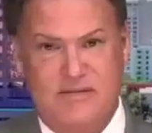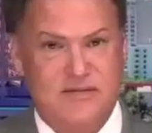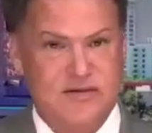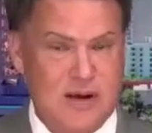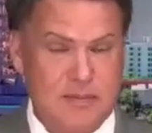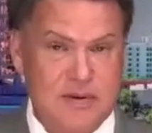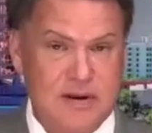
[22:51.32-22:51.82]

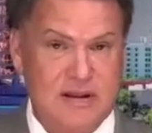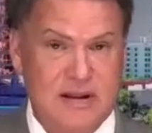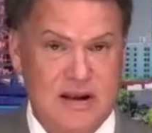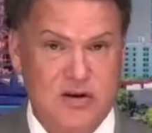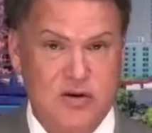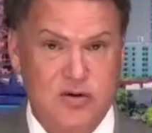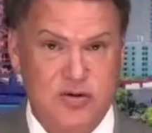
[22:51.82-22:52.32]
something
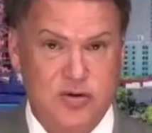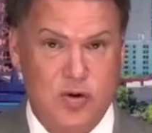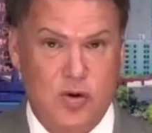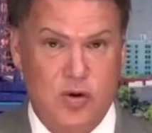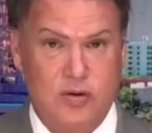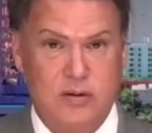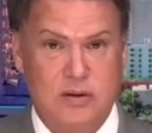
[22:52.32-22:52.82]
that you
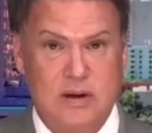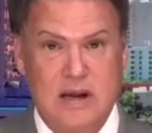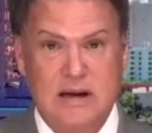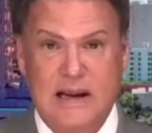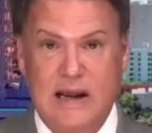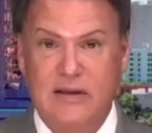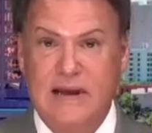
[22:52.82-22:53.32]
sold.
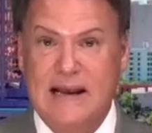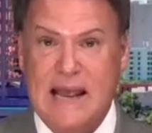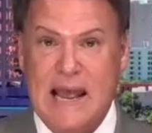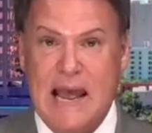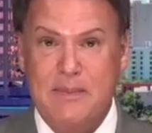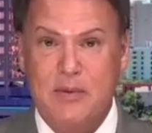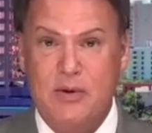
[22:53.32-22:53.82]
Now that
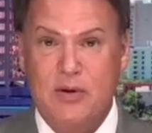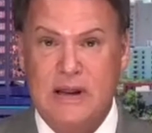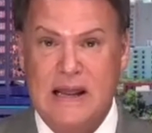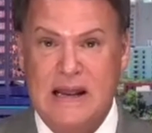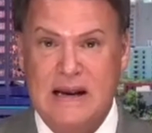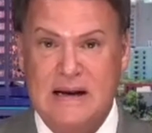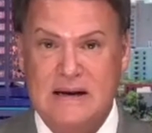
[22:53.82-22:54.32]
capital
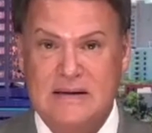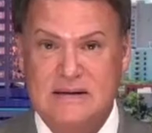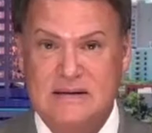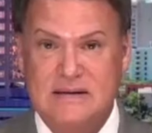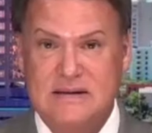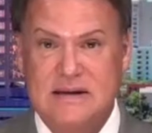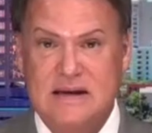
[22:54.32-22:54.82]

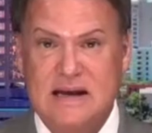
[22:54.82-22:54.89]
gains